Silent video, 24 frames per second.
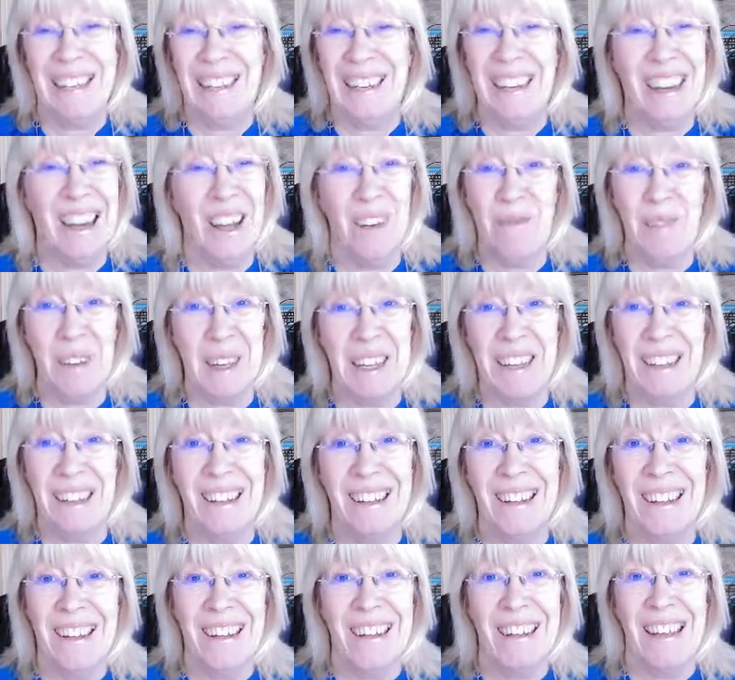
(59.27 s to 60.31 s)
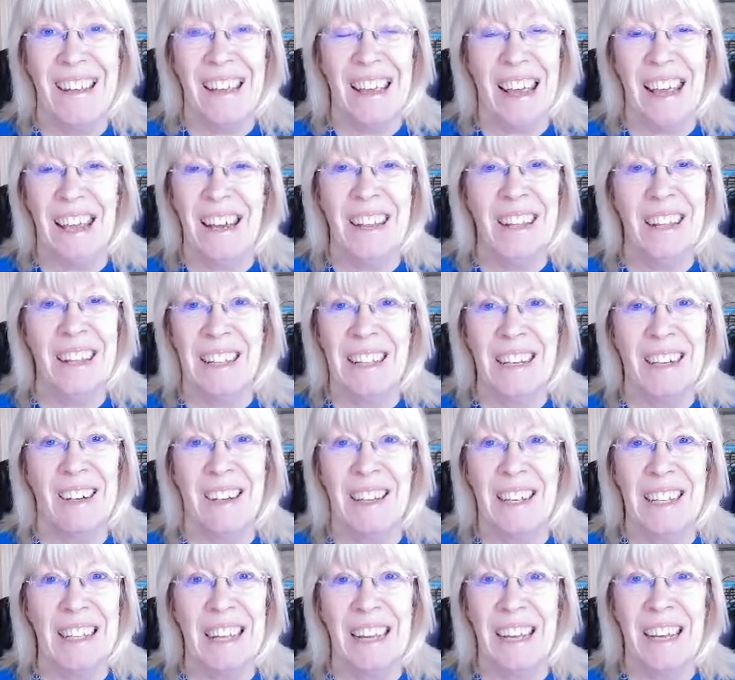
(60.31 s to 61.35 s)
Love it. Anything
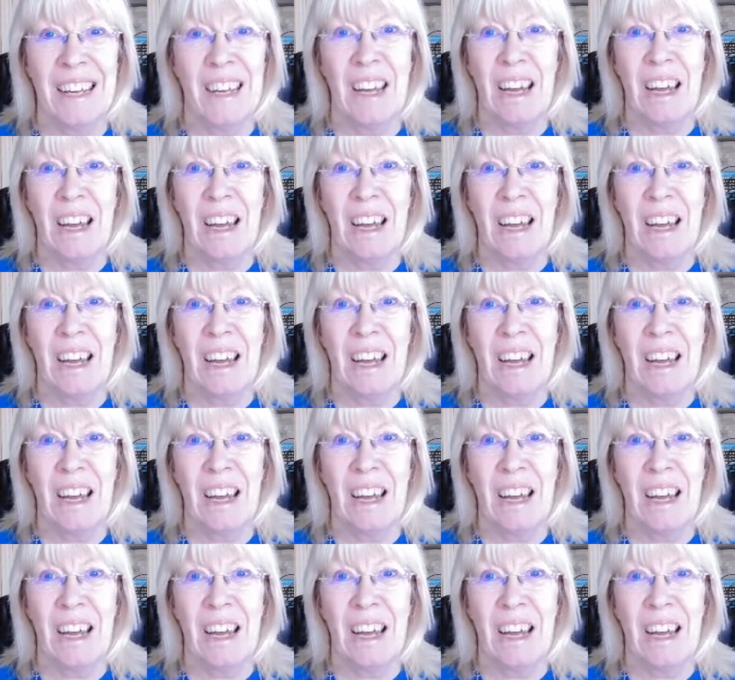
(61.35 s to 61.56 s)
like that.